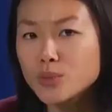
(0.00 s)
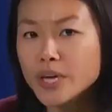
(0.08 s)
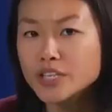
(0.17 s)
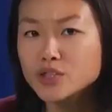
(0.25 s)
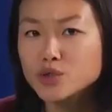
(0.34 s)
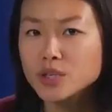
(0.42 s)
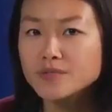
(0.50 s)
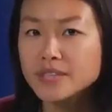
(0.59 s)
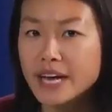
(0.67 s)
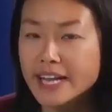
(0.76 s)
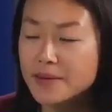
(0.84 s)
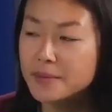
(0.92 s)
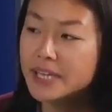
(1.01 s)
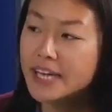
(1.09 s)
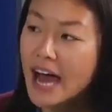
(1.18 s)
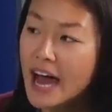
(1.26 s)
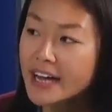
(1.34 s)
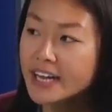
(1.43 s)
way to sort of dynamically
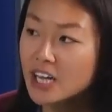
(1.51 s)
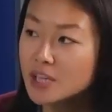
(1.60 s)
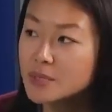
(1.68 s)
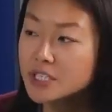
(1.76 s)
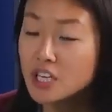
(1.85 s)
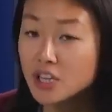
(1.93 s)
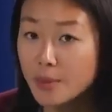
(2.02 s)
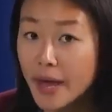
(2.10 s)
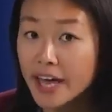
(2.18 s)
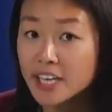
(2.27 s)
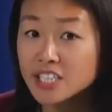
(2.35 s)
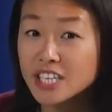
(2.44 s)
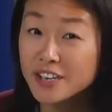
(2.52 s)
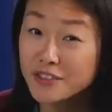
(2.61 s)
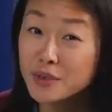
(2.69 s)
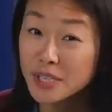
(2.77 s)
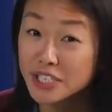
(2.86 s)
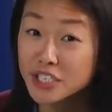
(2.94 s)
hide elements on the page mm-hmm. if you
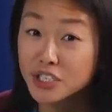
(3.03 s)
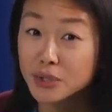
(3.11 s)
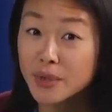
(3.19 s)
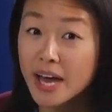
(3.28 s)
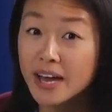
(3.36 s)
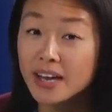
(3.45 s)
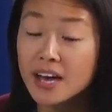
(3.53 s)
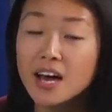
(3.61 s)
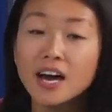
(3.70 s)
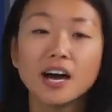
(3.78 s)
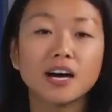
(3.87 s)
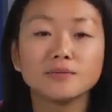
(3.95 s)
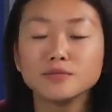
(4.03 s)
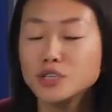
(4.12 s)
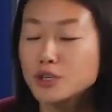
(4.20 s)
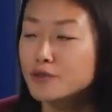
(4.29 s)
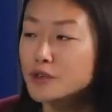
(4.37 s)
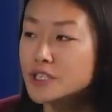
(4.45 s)
need to do that. Um, you
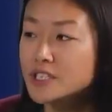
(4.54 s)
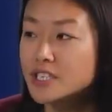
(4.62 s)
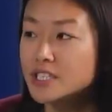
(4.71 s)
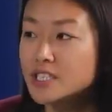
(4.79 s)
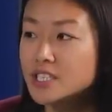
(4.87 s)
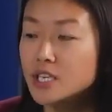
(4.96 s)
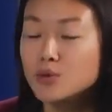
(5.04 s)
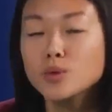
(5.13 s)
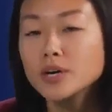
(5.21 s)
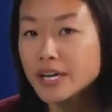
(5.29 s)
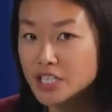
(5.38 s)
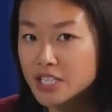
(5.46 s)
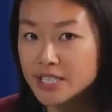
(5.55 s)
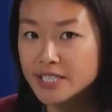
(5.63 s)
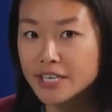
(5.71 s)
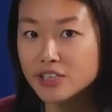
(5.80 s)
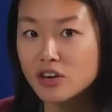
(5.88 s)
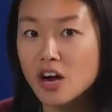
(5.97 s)
know, for instance, we'll get into this
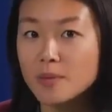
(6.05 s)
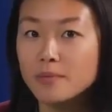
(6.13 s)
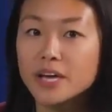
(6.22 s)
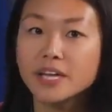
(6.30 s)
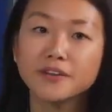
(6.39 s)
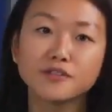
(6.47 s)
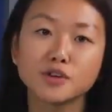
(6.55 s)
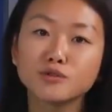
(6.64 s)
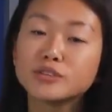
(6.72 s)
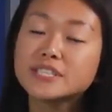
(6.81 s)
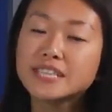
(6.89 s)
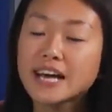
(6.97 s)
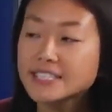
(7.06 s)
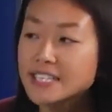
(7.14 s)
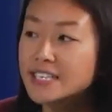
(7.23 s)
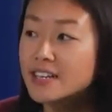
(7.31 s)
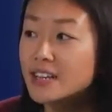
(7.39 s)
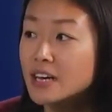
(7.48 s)
later on, but if you're
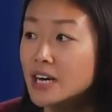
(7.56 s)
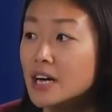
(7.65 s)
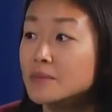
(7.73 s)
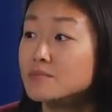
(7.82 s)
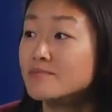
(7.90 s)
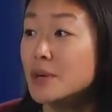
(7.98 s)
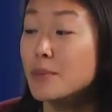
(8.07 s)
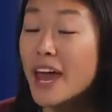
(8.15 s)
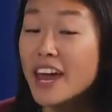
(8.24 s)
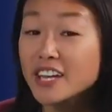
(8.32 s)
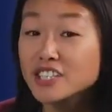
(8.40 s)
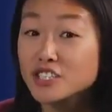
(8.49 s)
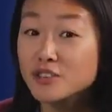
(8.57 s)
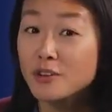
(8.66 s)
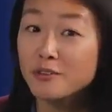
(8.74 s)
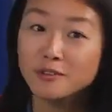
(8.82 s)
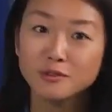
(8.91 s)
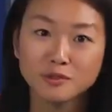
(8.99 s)
resizing um, a page,
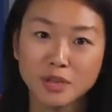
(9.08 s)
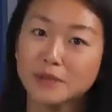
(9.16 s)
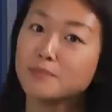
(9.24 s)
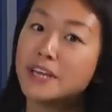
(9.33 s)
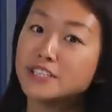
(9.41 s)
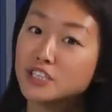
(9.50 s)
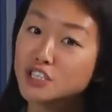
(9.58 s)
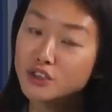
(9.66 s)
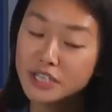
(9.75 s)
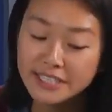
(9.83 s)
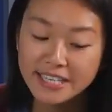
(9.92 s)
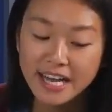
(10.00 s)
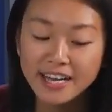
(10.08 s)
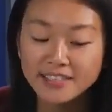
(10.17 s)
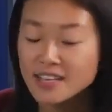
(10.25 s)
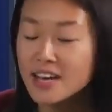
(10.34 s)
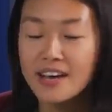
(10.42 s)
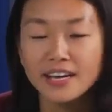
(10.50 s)
like based on screen size,
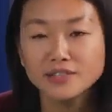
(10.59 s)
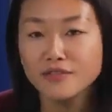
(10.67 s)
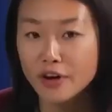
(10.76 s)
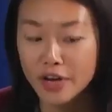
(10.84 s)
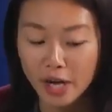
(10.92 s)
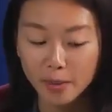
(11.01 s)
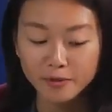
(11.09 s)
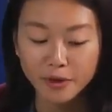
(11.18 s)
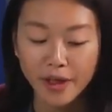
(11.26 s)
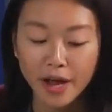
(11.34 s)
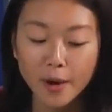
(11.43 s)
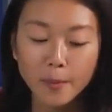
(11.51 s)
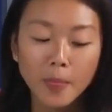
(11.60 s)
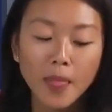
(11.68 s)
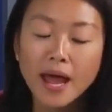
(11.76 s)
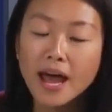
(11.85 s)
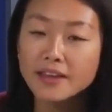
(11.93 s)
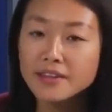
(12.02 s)
it's very helpful there.
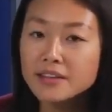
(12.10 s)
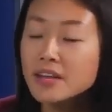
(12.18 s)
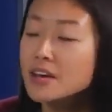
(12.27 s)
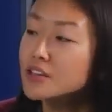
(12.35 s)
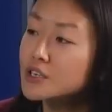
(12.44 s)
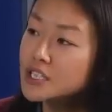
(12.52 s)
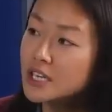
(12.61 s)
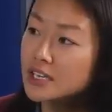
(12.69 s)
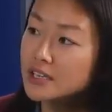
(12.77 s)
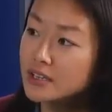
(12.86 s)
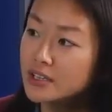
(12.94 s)
And then there's a...